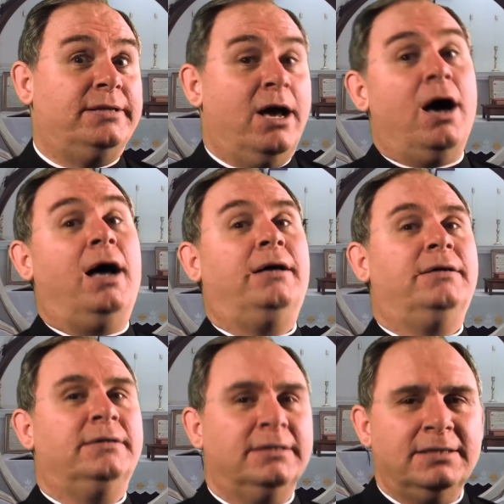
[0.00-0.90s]
Yeah,
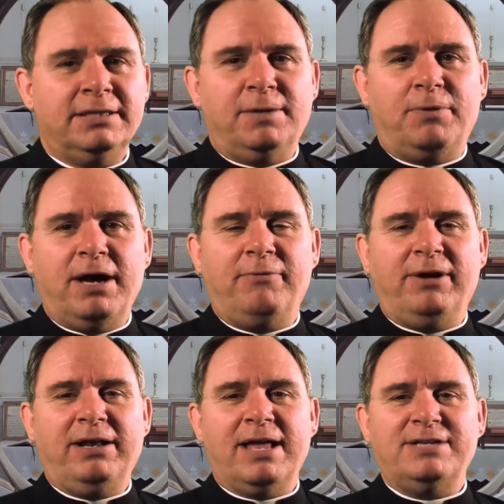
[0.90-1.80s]
you're probably
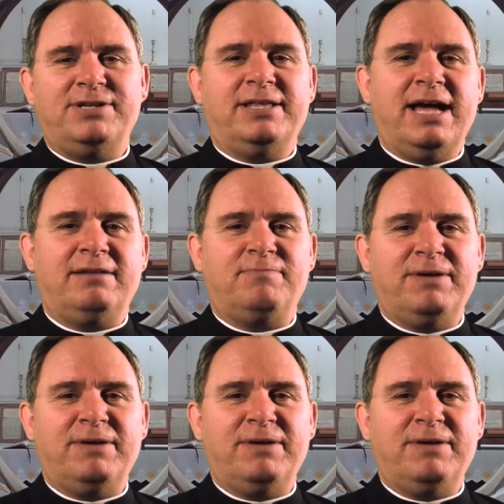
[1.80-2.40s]
realizing that